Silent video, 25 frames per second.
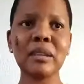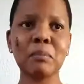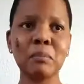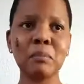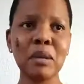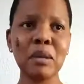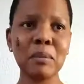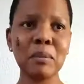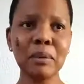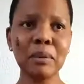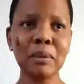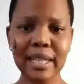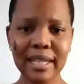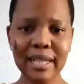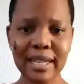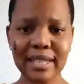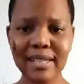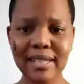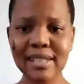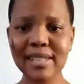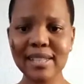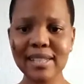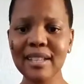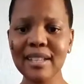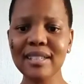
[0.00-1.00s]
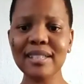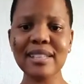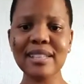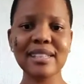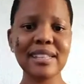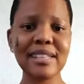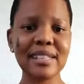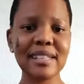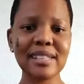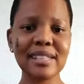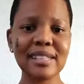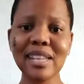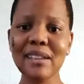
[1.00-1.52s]
the people that are at 60s
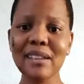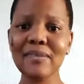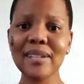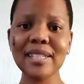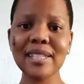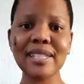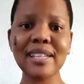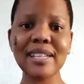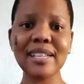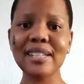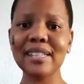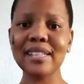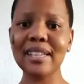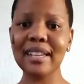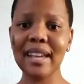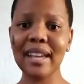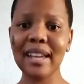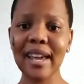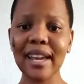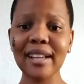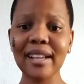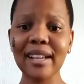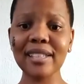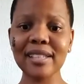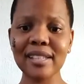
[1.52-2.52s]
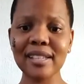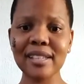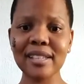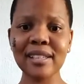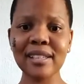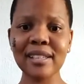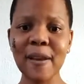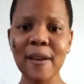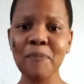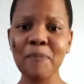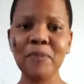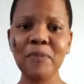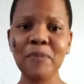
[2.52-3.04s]
and 70s and 80s,
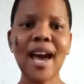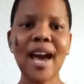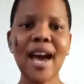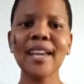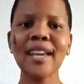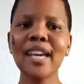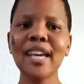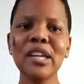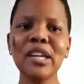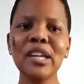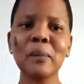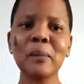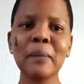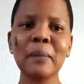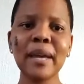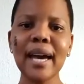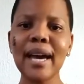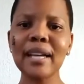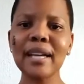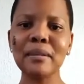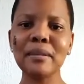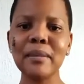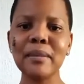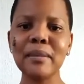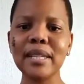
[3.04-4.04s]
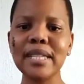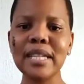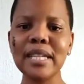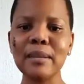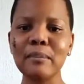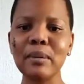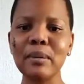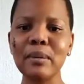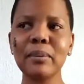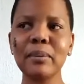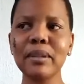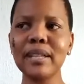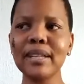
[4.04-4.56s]
I cannot be admitting
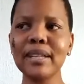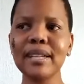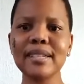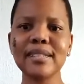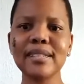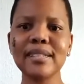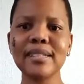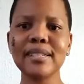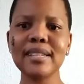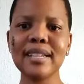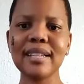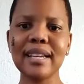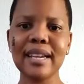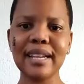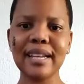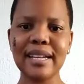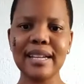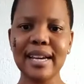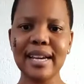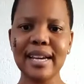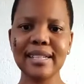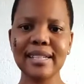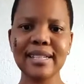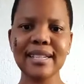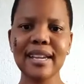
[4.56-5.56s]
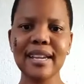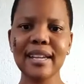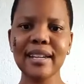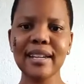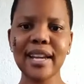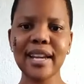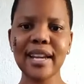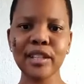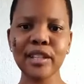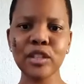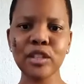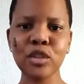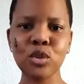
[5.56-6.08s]
people that are sitting at 90 and
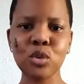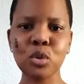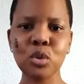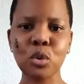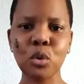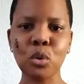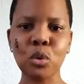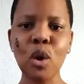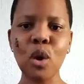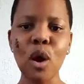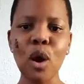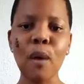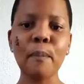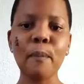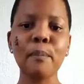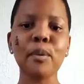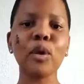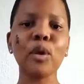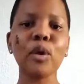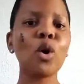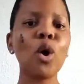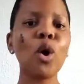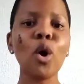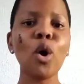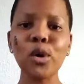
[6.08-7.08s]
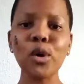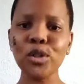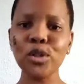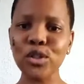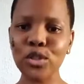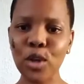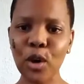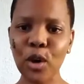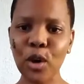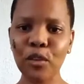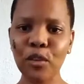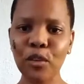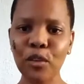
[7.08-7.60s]
92
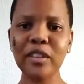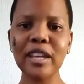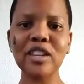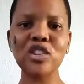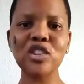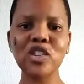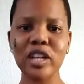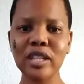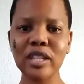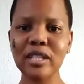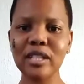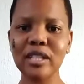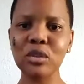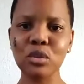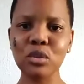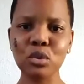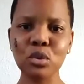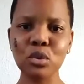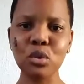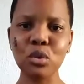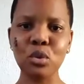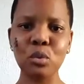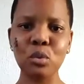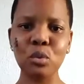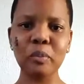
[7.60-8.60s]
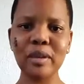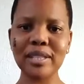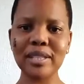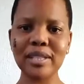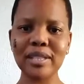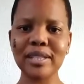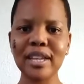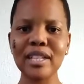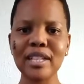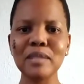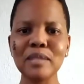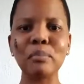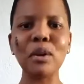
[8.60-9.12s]
because of they just
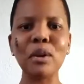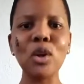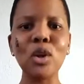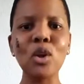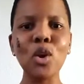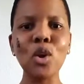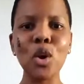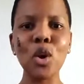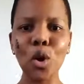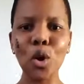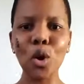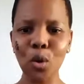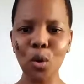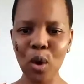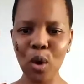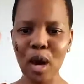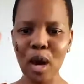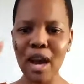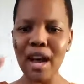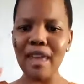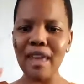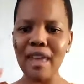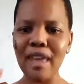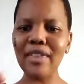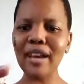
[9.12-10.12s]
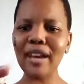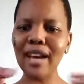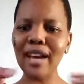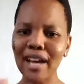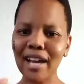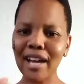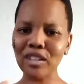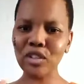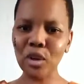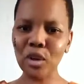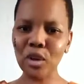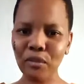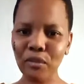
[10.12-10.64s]
2% below the
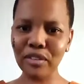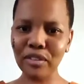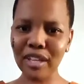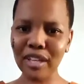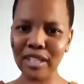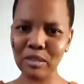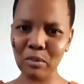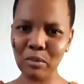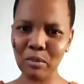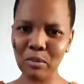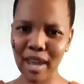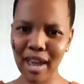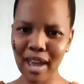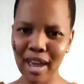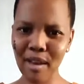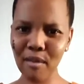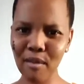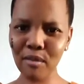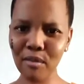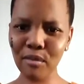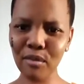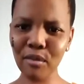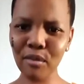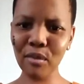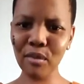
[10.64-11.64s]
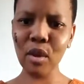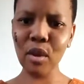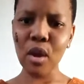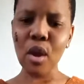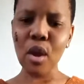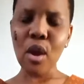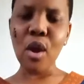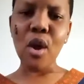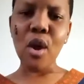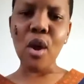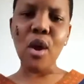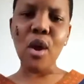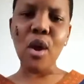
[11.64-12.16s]
cutoff that we have.
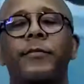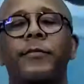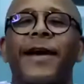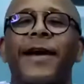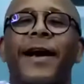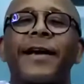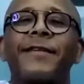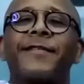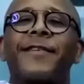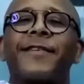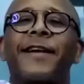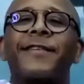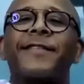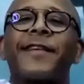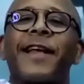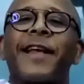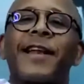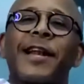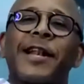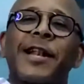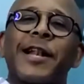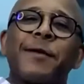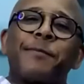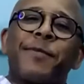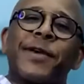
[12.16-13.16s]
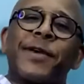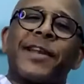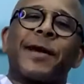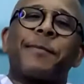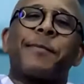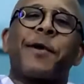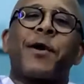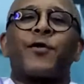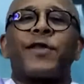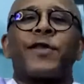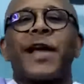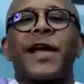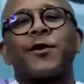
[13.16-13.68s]
Yeah, just a little bit
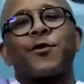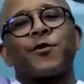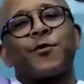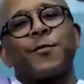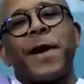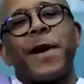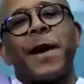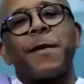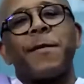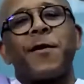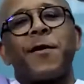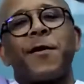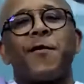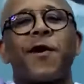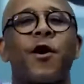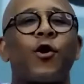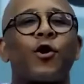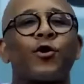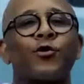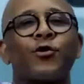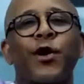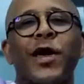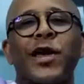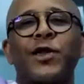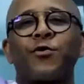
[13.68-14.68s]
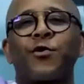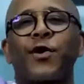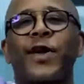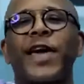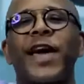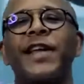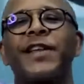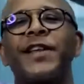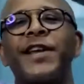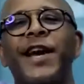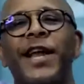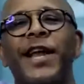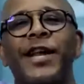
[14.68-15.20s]
about that. Remember, we're also
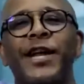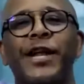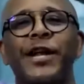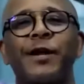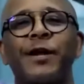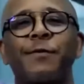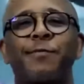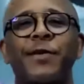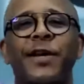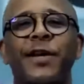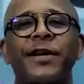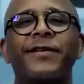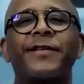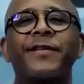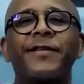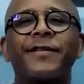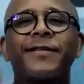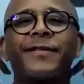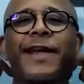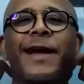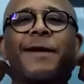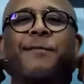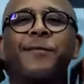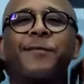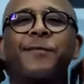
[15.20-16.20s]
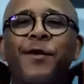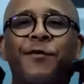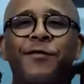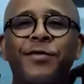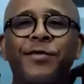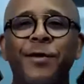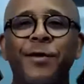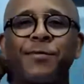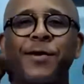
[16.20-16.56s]
educating a little bit some of the